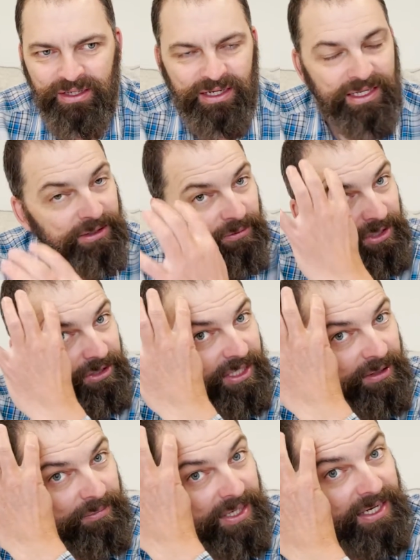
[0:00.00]
And then when you
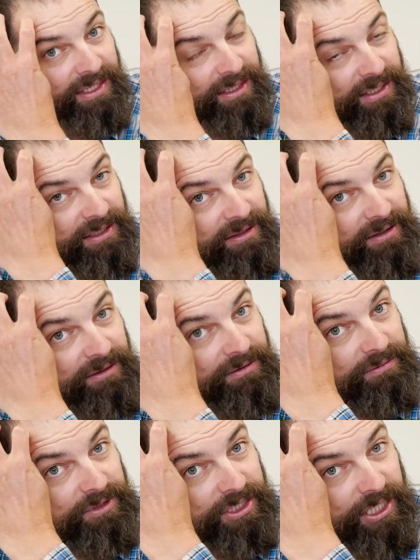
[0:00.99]
come back, they
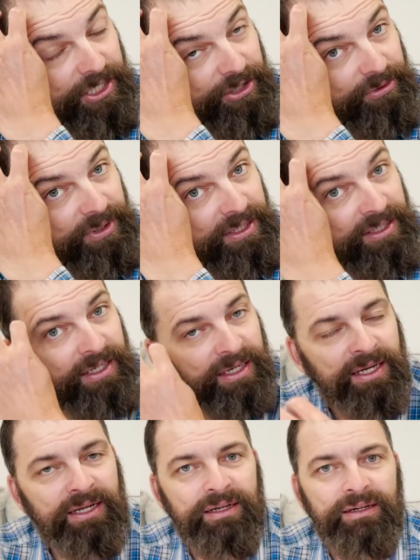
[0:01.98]
check you in
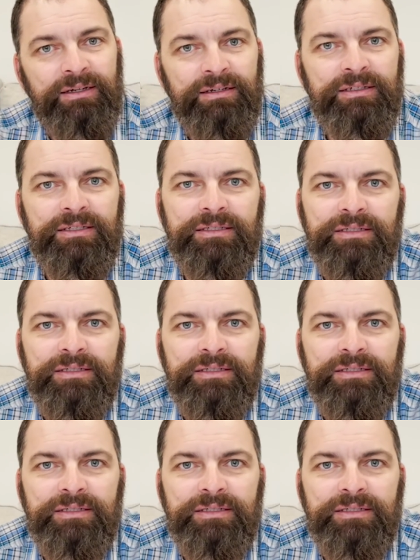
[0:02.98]
and